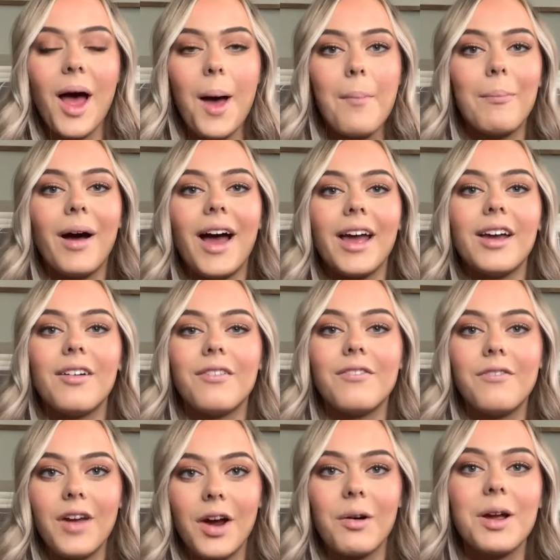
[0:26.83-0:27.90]
my
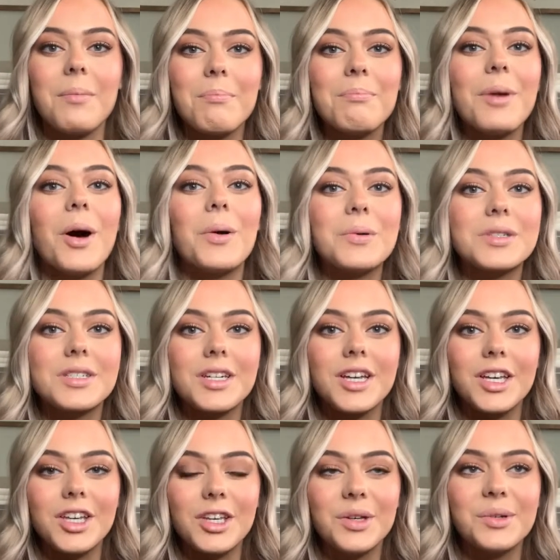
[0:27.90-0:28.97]
very most
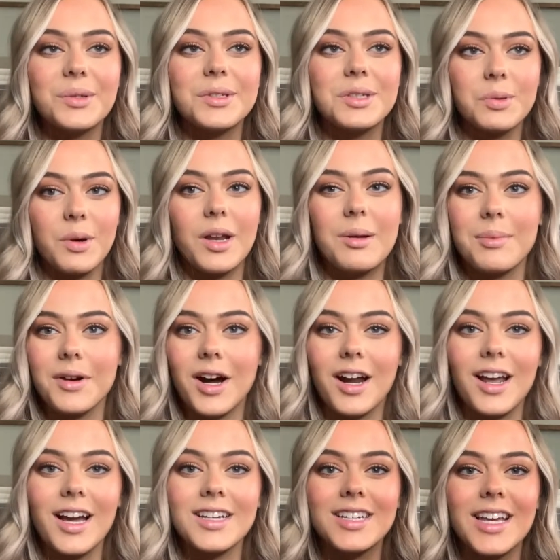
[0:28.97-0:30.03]
used twin
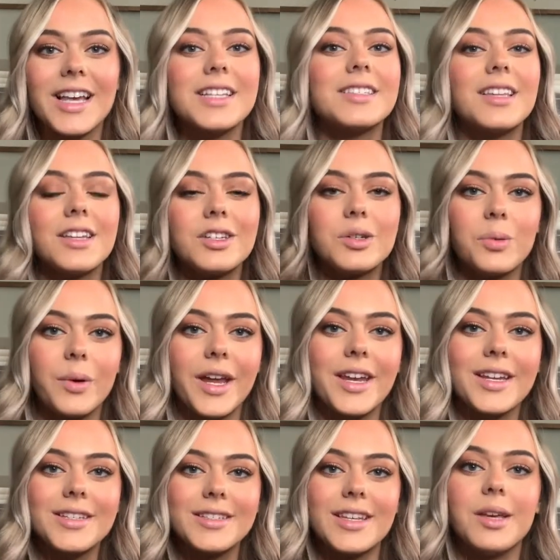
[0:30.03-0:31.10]
product is the
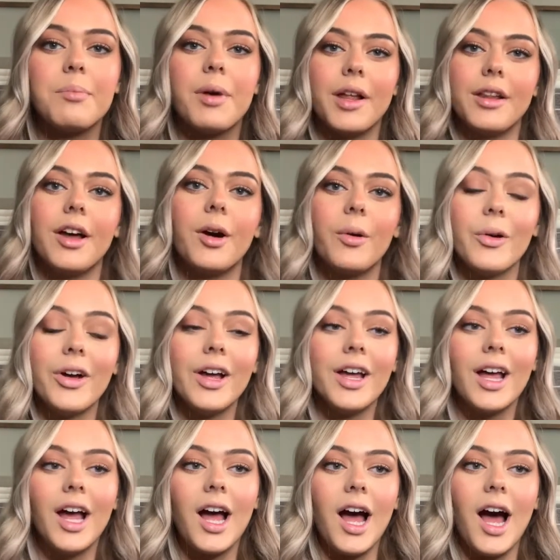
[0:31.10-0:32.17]
Twin Z pillow.
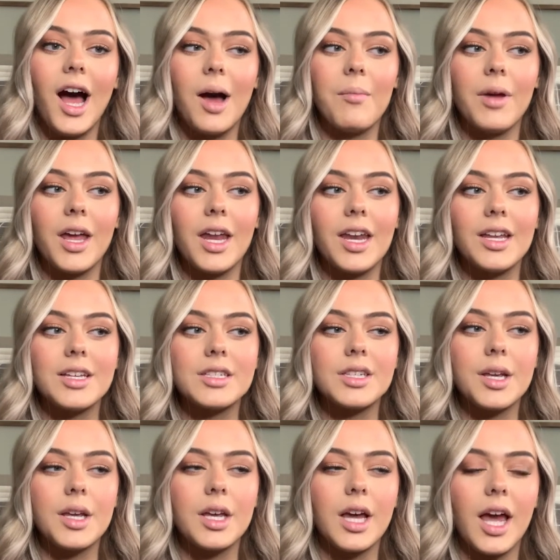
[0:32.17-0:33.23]
It is,
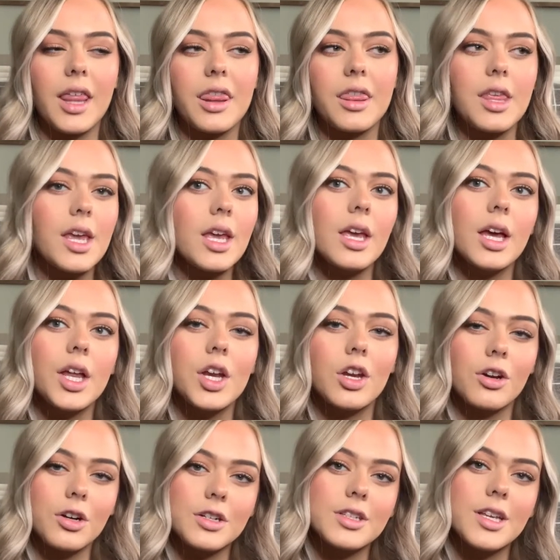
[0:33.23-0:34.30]
I think, a
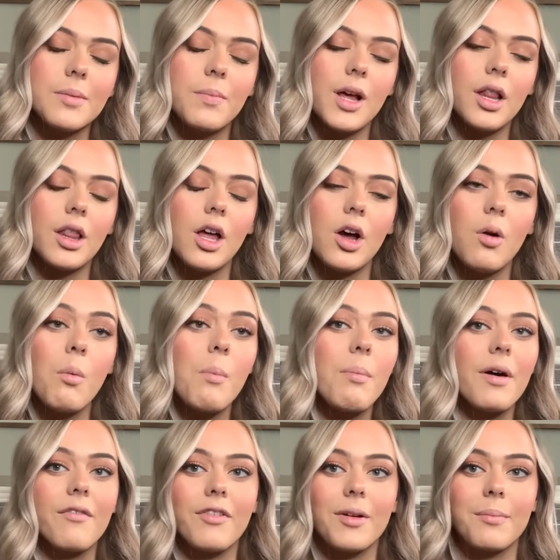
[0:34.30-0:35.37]
nursing pillow,
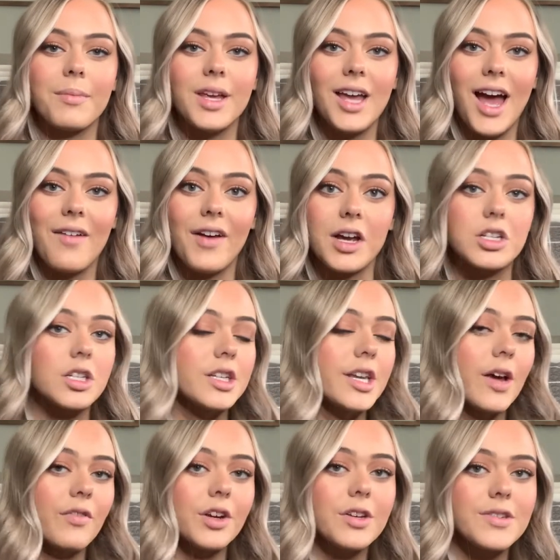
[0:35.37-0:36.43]
but for me, I've actually
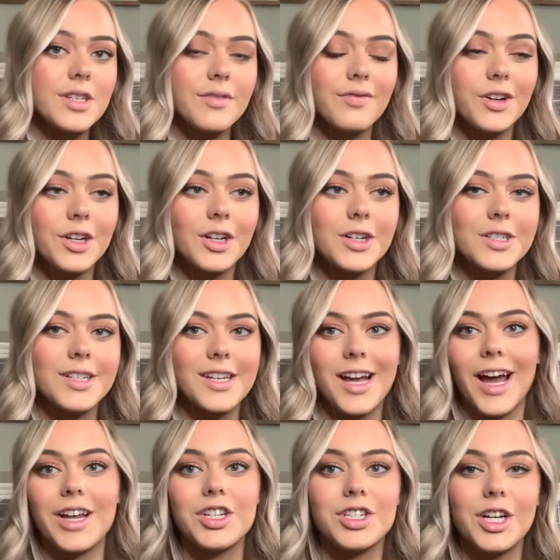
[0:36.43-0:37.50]
never used it for nursing.
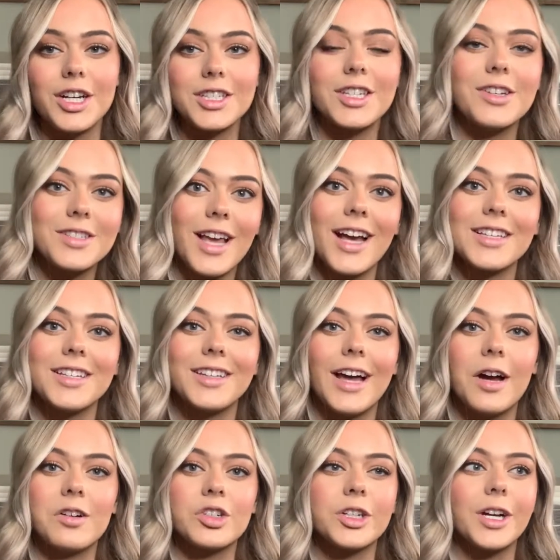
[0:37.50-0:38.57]
I just use it as a
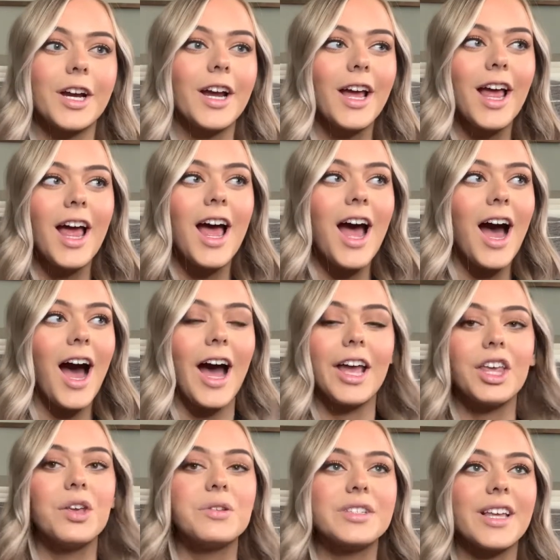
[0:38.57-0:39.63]
lounger. I
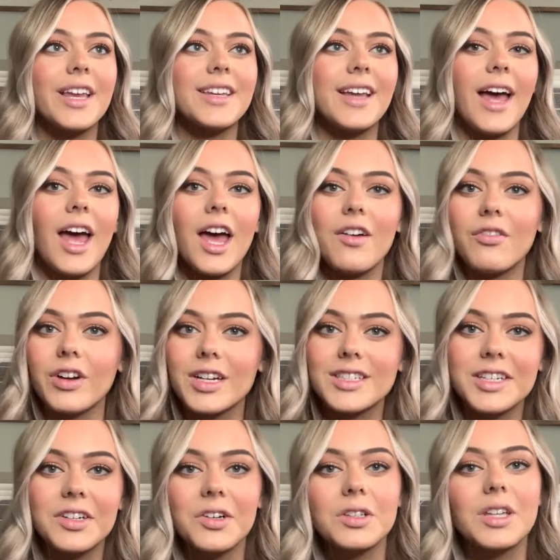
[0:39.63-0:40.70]
use it every
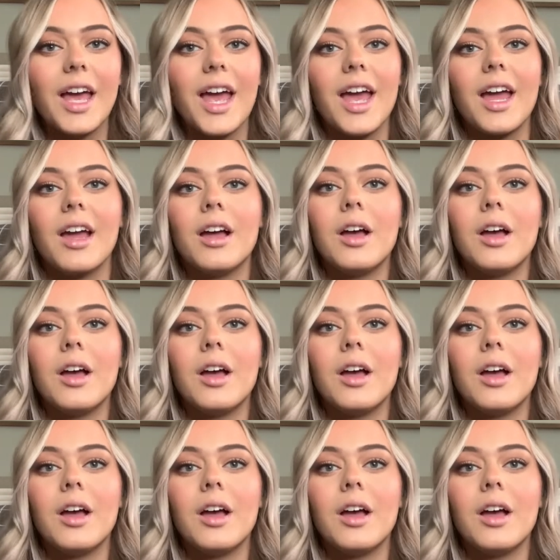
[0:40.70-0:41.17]
single day,